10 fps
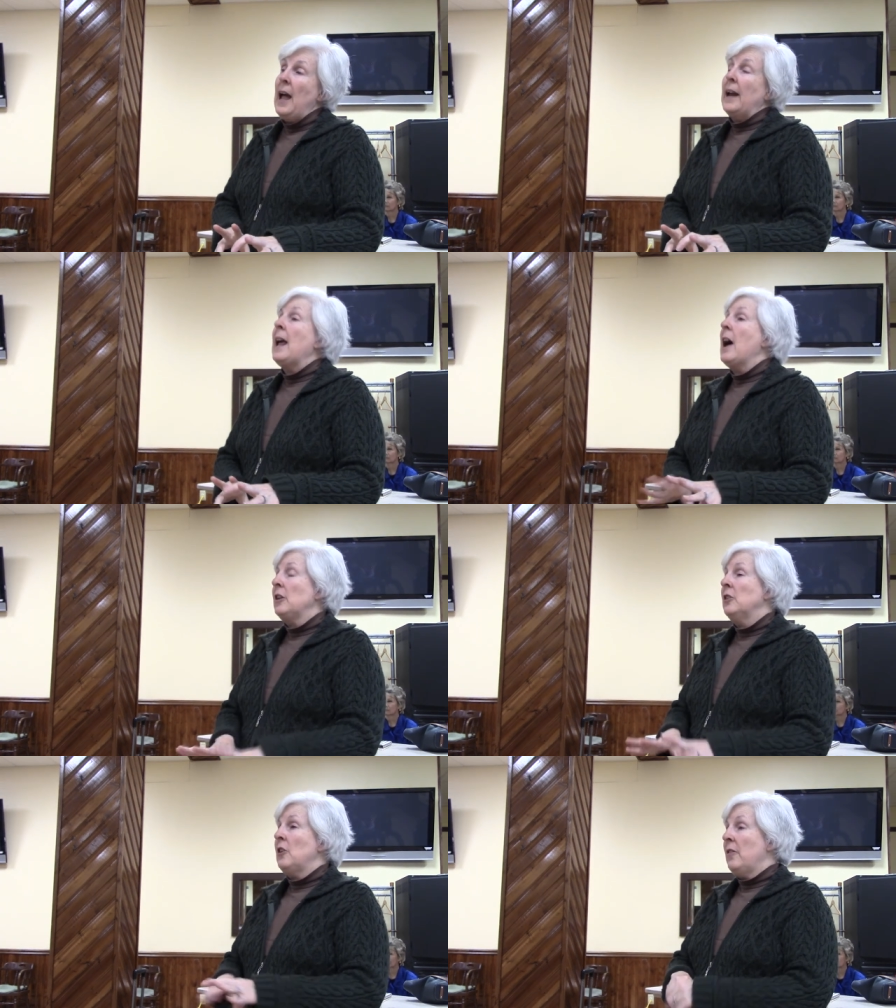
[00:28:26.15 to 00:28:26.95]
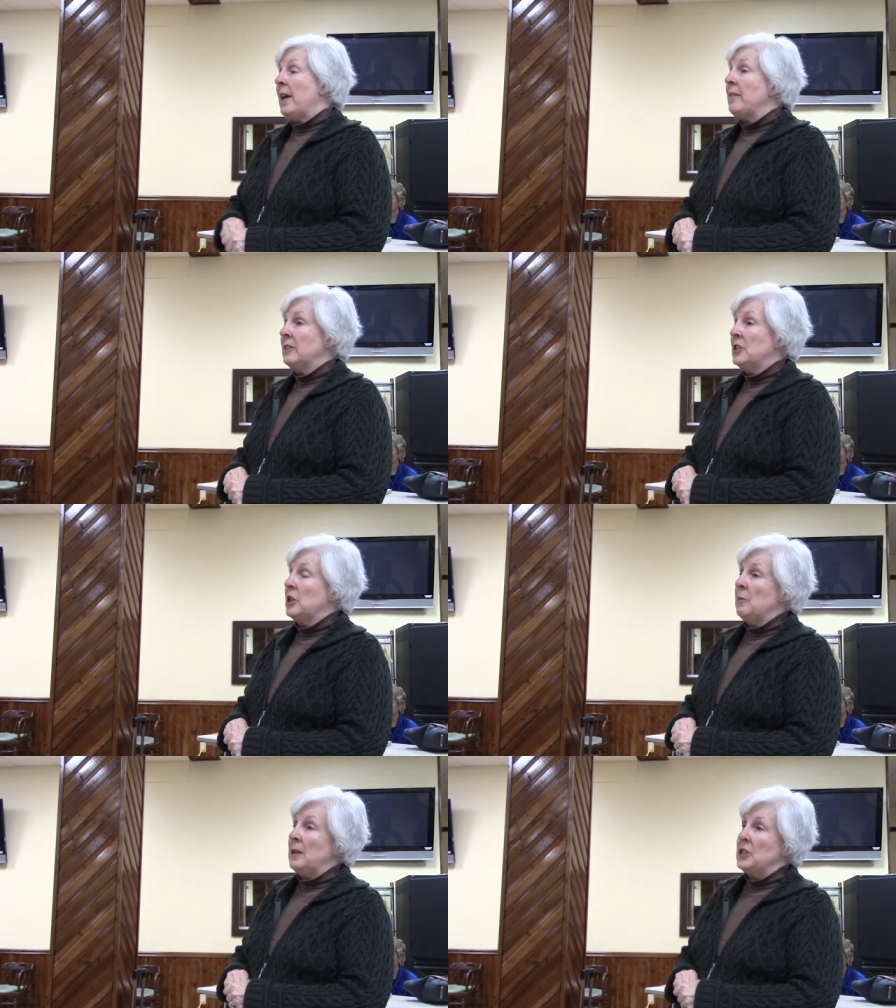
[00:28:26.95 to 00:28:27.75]
And how do you know they have a
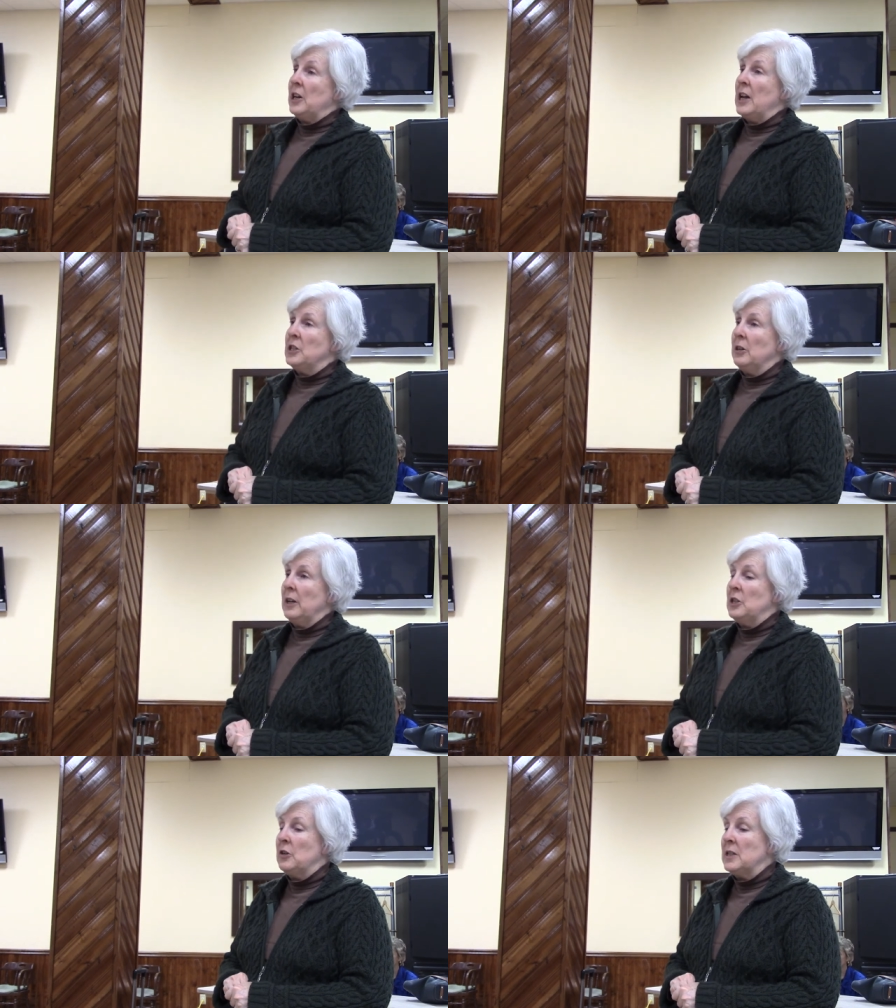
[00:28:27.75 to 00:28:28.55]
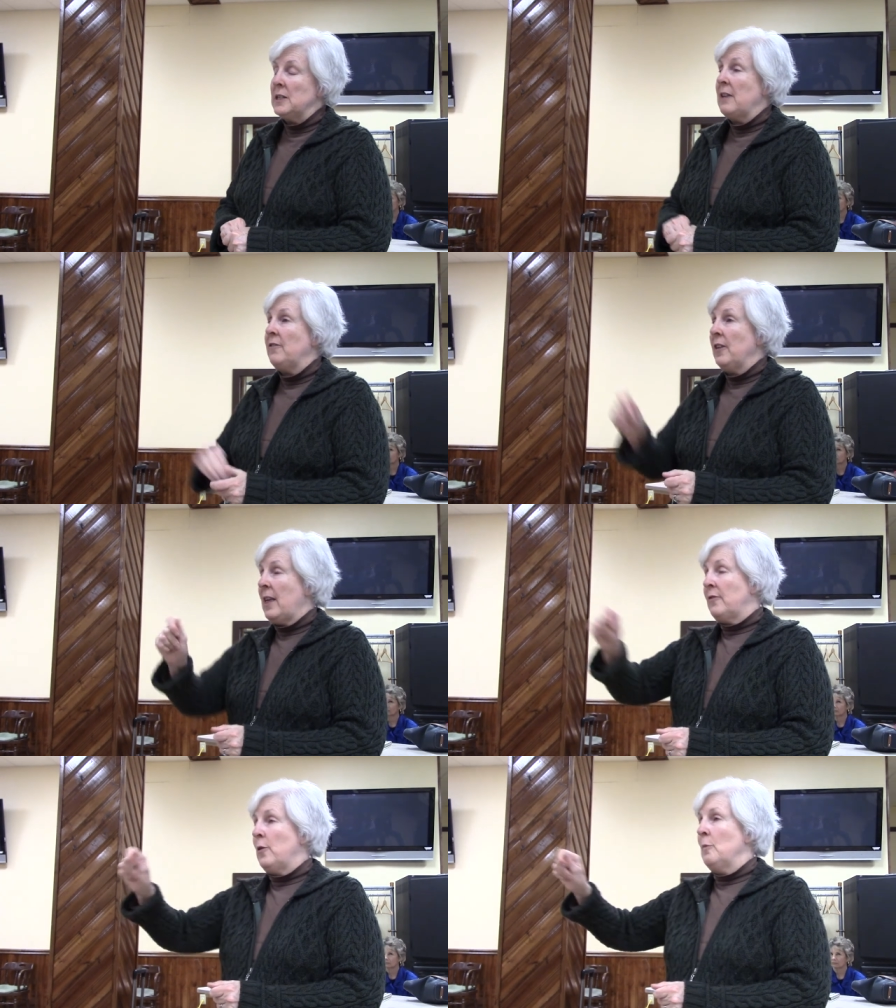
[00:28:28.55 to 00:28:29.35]
legitimate educational interest? They fill
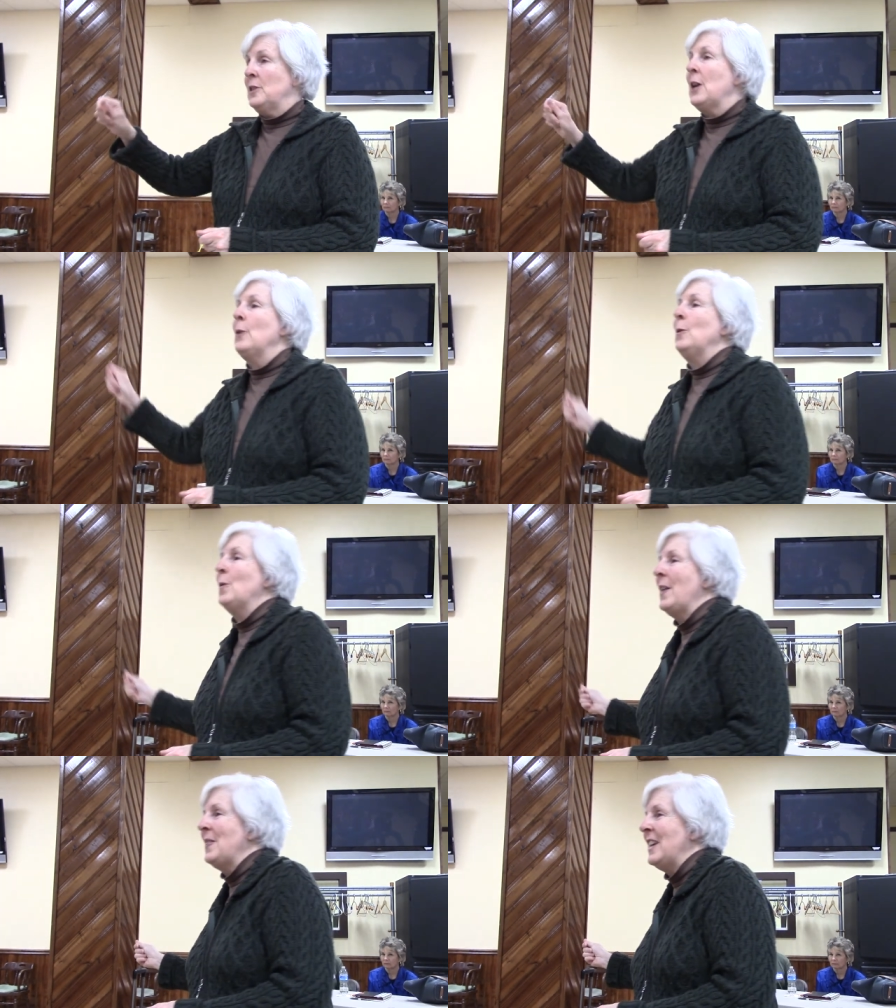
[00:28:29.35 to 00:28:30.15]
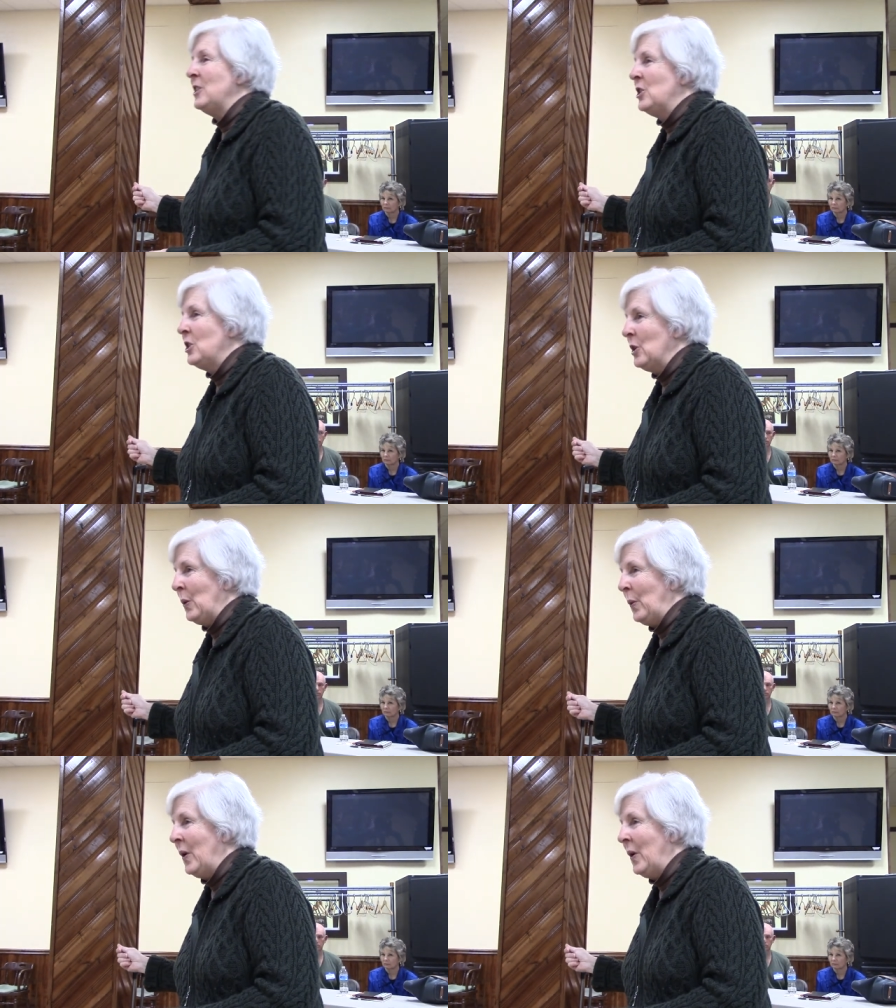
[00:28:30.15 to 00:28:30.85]
out a form and tell you that they do.